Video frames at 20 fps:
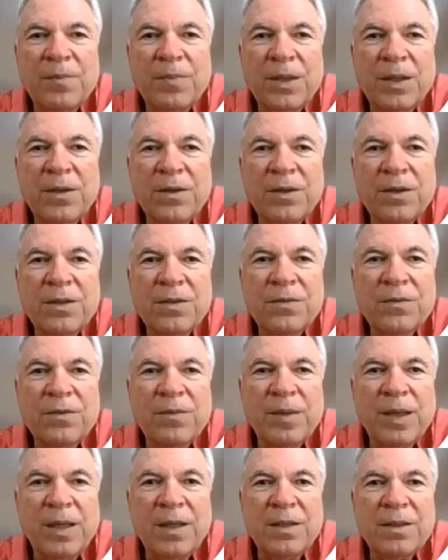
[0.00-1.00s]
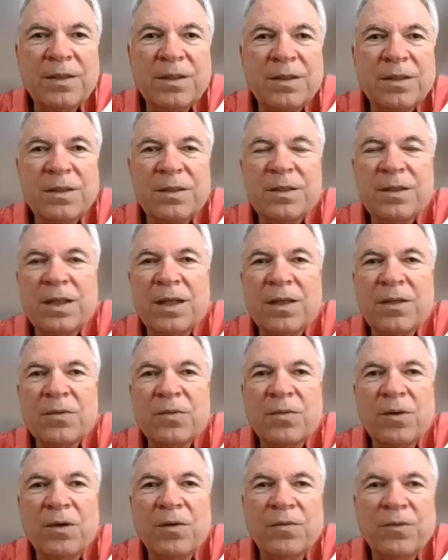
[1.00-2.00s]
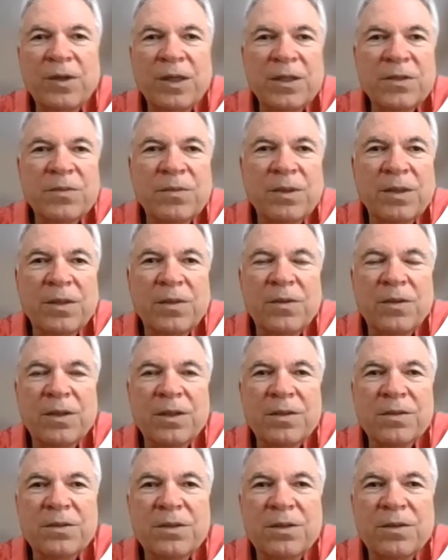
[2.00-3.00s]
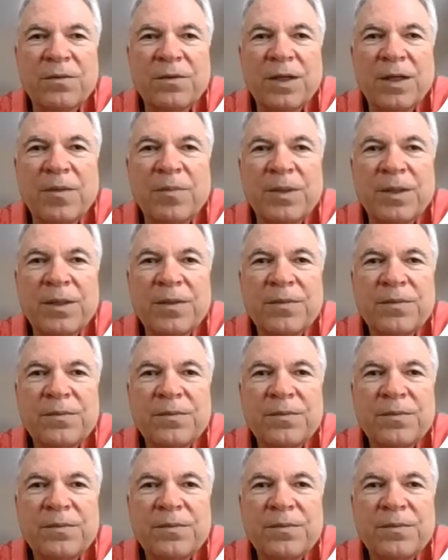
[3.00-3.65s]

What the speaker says: periods from 8 to 12 weeks when the organs are developing.